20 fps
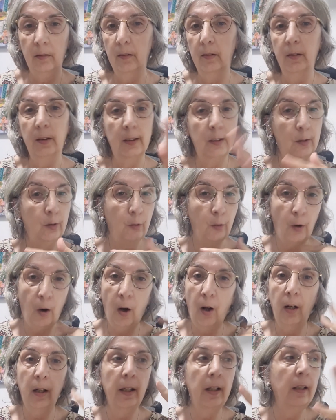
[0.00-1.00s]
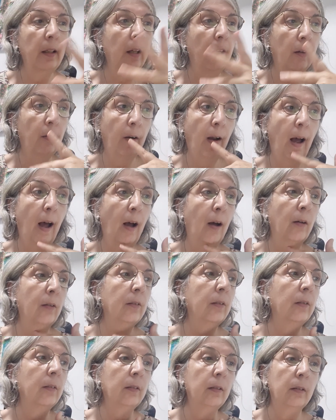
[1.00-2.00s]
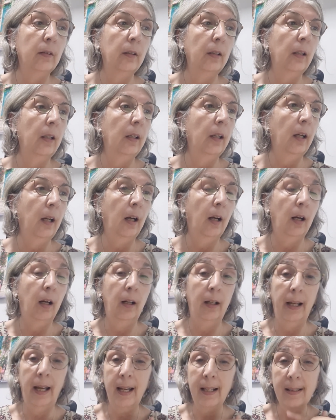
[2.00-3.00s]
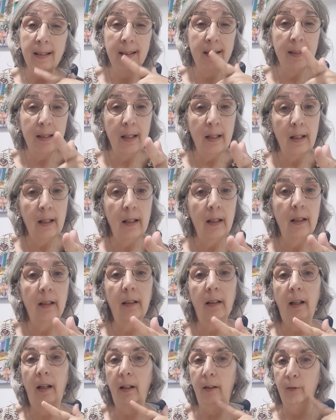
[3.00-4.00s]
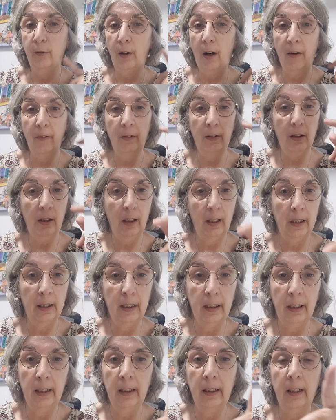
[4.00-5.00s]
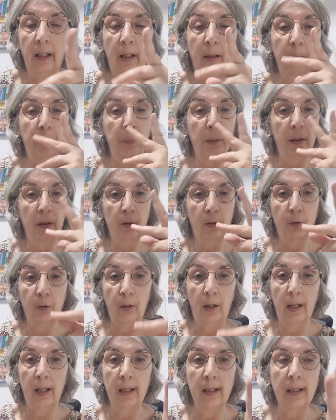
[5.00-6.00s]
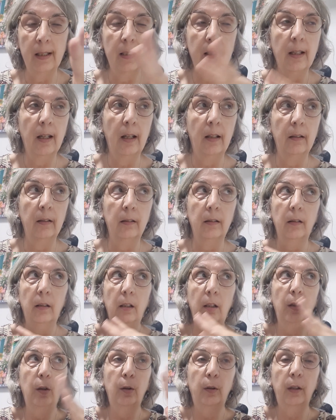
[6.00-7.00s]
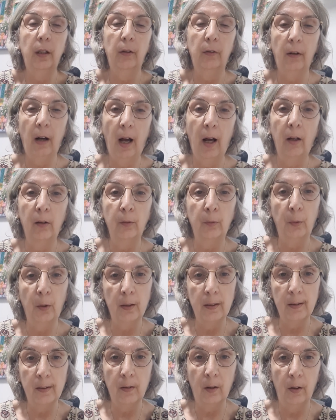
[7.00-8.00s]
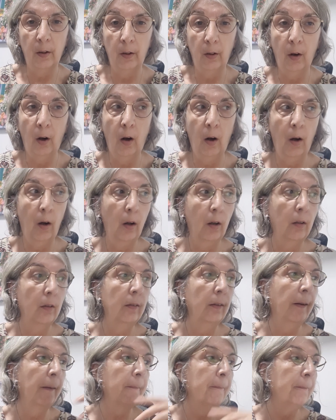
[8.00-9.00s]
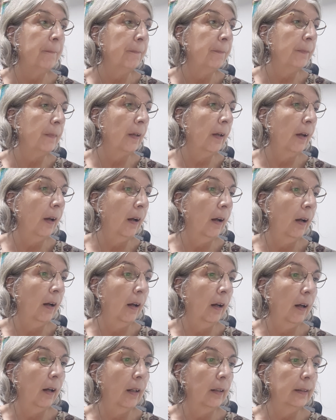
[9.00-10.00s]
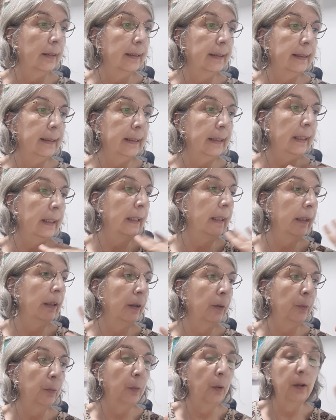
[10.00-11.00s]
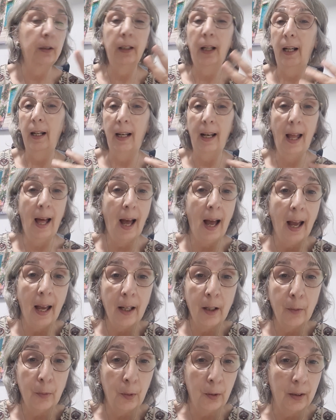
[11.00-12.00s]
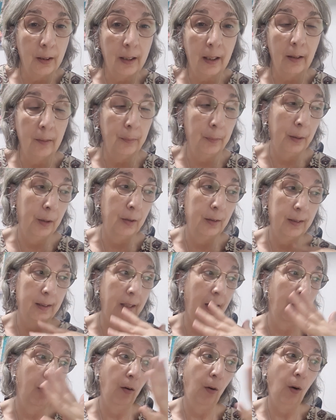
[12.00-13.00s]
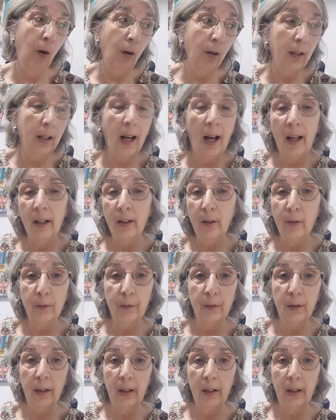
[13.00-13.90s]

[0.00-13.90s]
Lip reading: scrolling around Etsy and Ravelry and Pinterest and look around what's going on, see what I like, because there are all kind of